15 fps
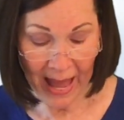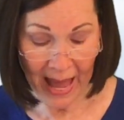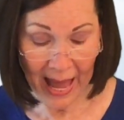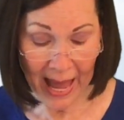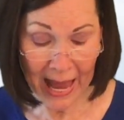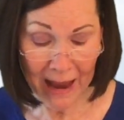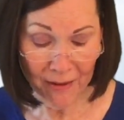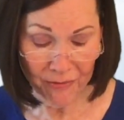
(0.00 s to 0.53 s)

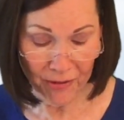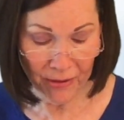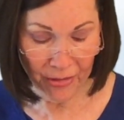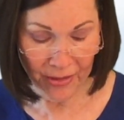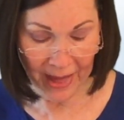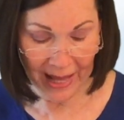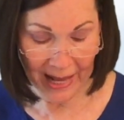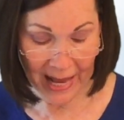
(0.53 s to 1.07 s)

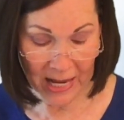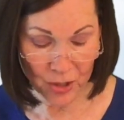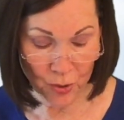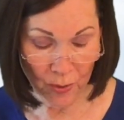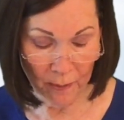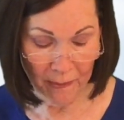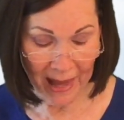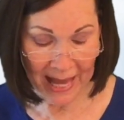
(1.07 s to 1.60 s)
everything has
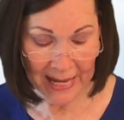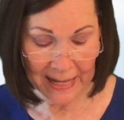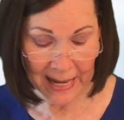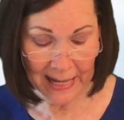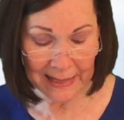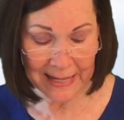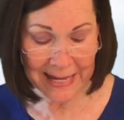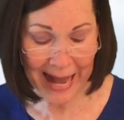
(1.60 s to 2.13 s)
remained
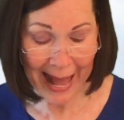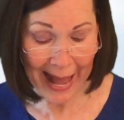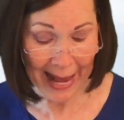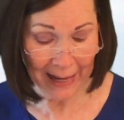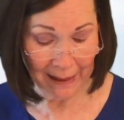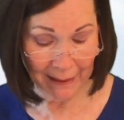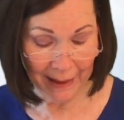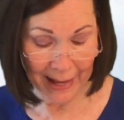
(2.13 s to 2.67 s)

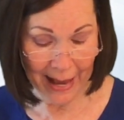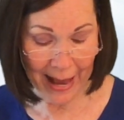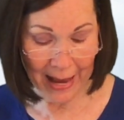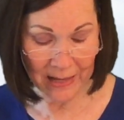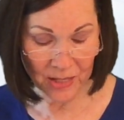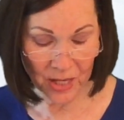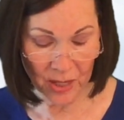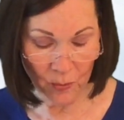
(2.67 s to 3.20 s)
exactly
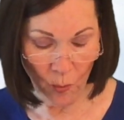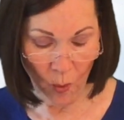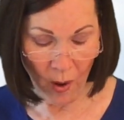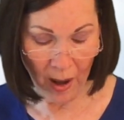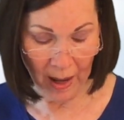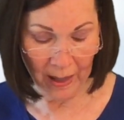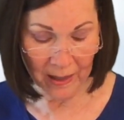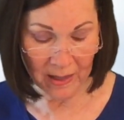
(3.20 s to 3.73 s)
as it
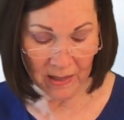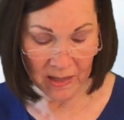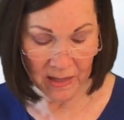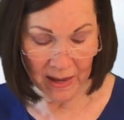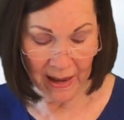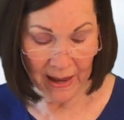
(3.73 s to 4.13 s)
was